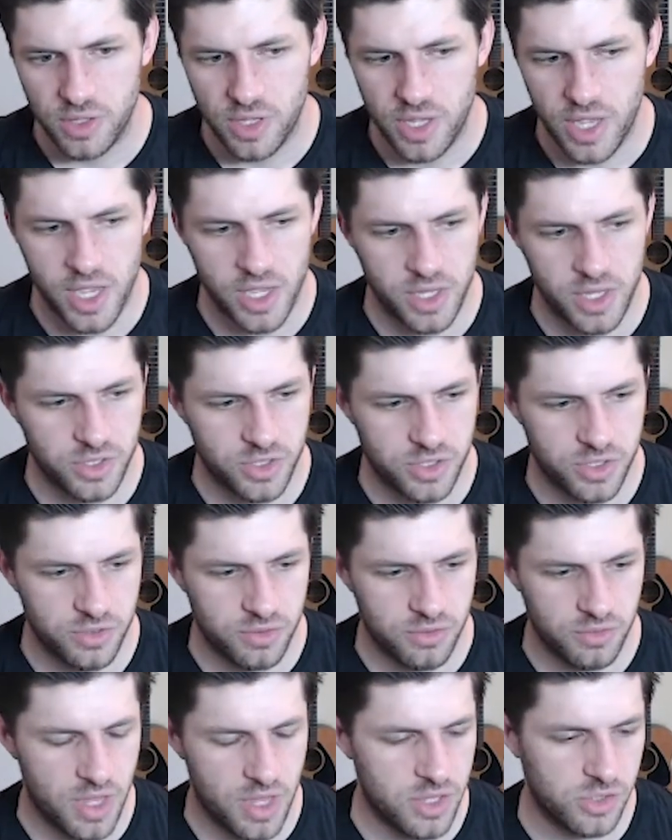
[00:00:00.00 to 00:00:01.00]
is
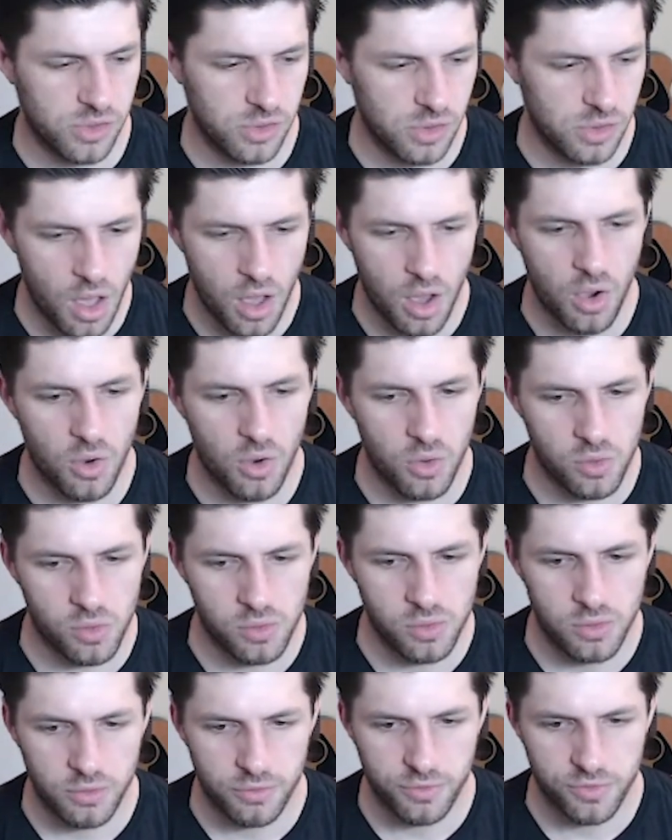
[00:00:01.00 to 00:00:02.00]
low
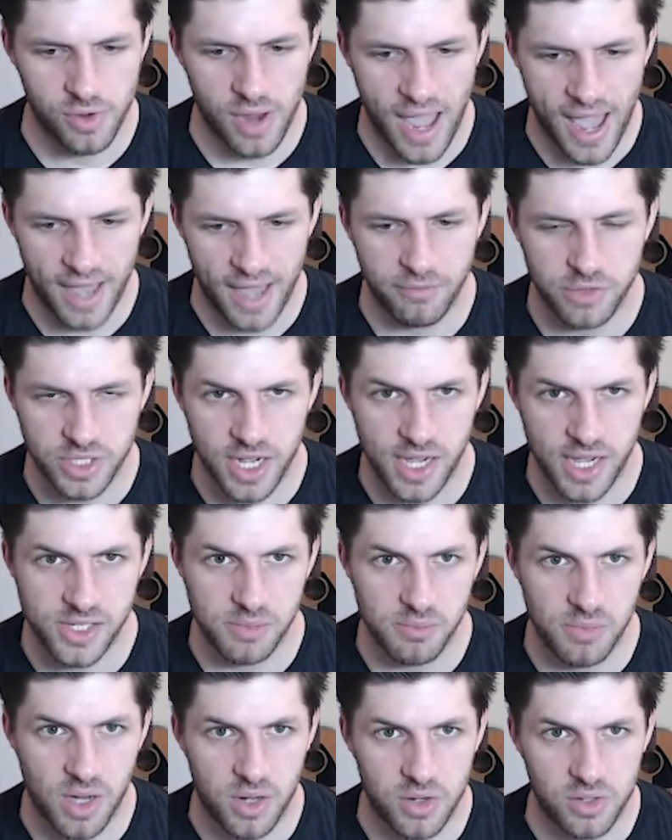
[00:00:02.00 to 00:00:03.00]
for advertising
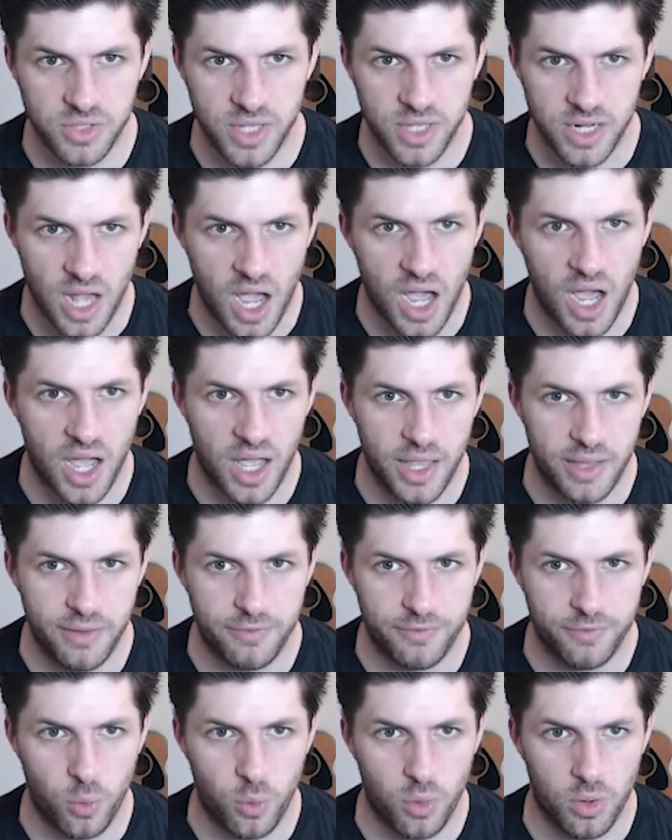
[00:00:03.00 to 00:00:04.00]
models and high
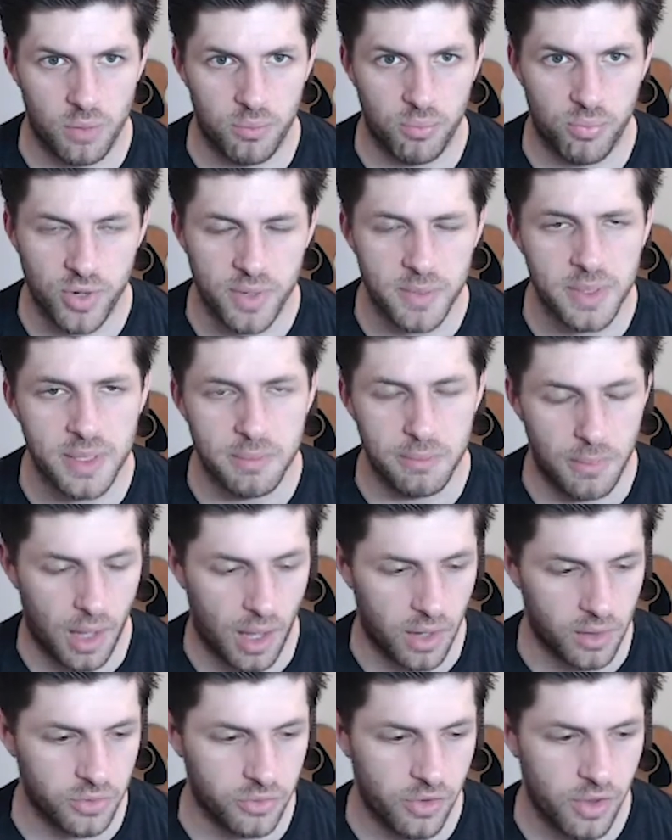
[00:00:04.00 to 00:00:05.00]
for premium
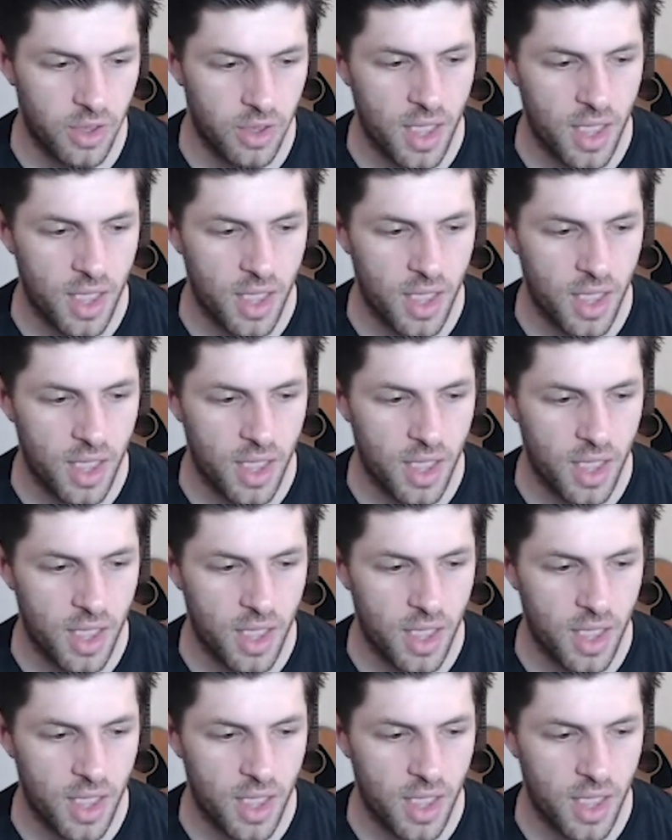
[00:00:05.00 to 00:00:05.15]
models.